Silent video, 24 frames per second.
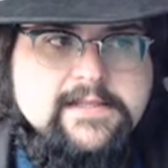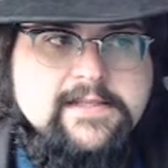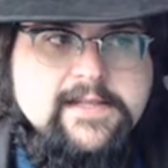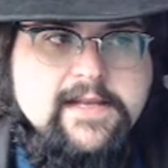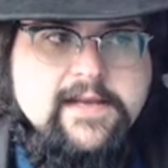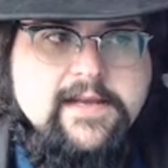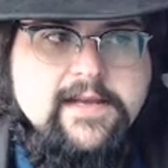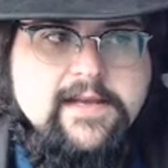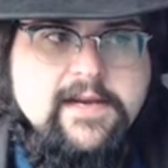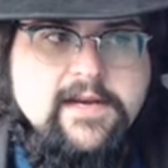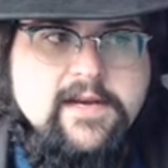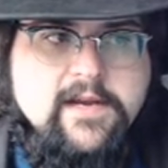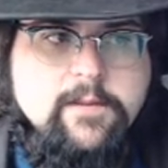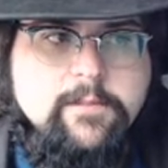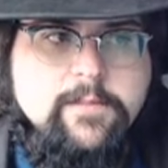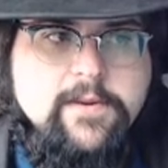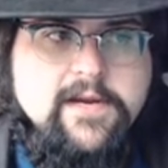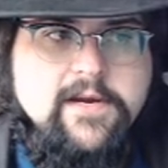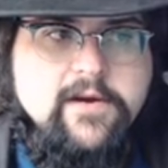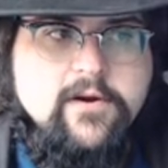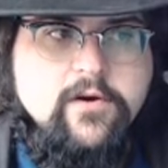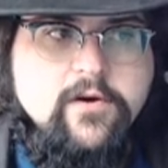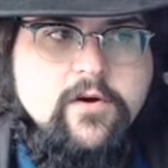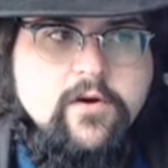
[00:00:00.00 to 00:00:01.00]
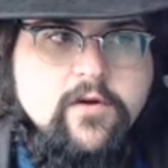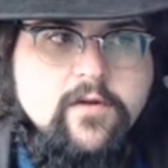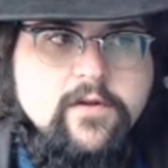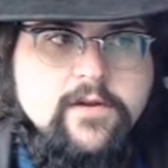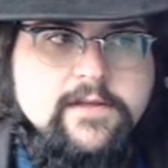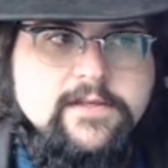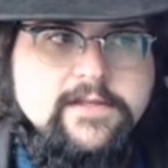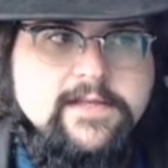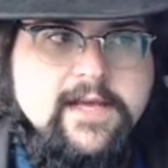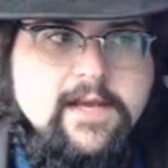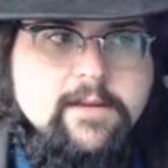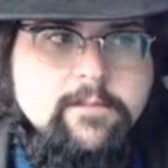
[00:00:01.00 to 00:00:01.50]
that end up here are the
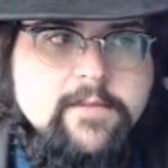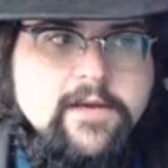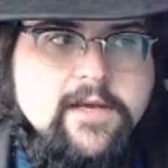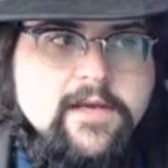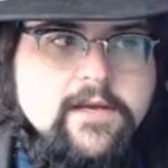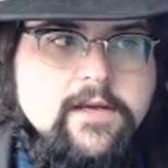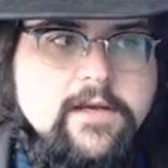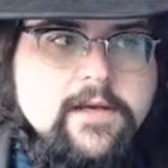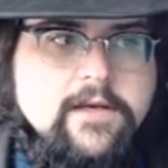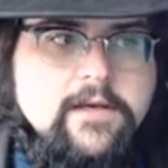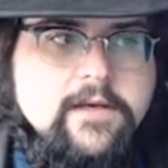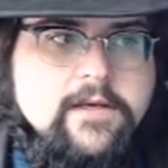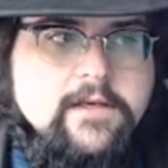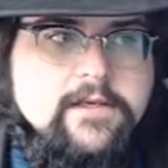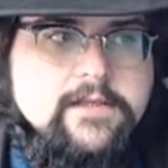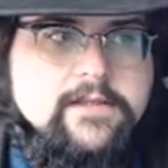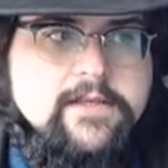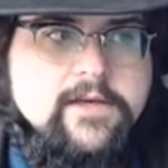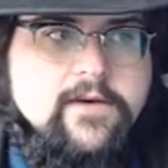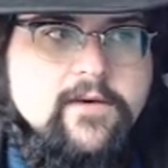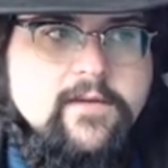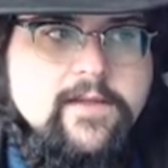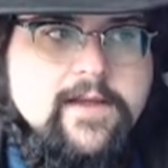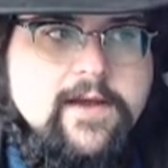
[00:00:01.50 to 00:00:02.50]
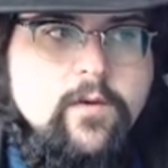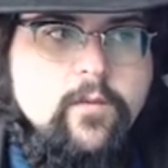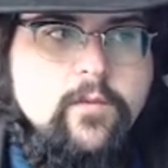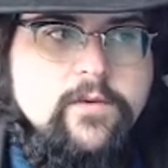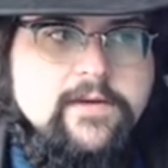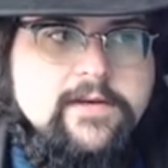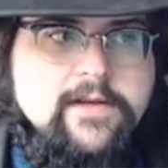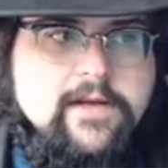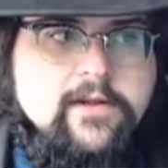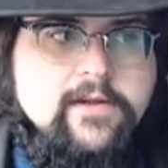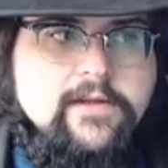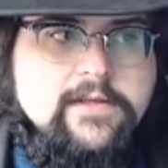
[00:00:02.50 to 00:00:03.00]
same. So that would
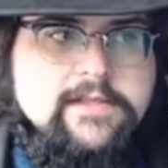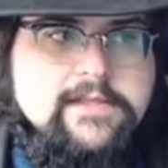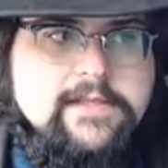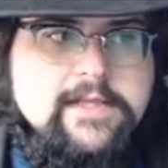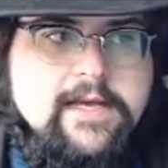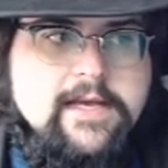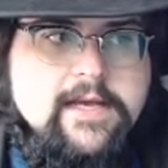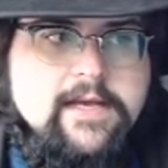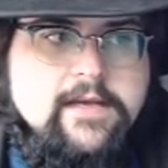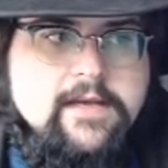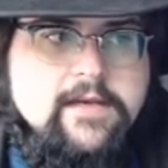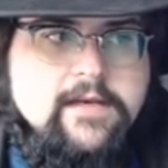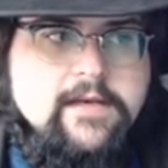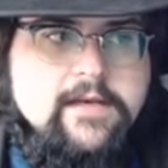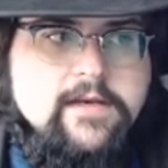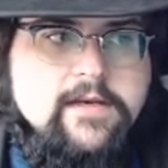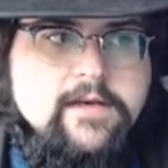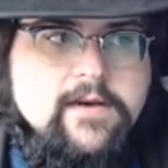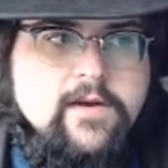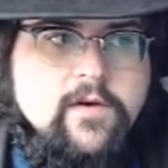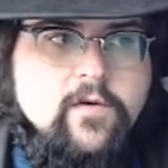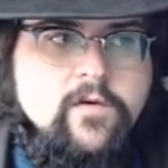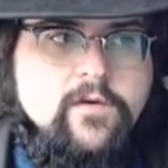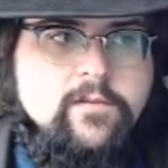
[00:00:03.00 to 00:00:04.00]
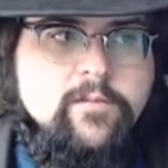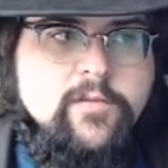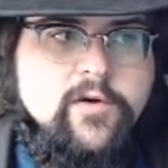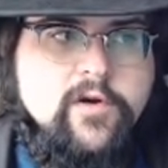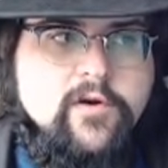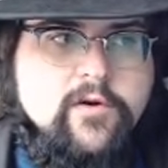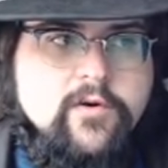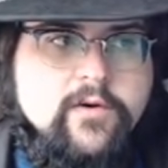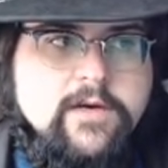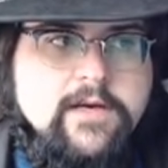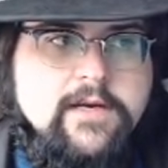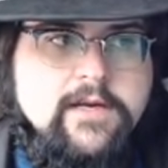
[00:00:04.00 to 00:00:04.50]
tell us that node
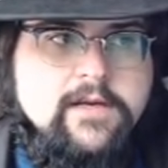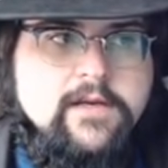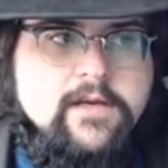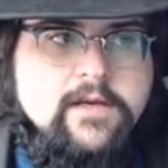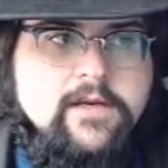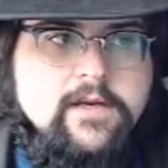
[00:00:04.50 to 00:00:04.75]
Mercury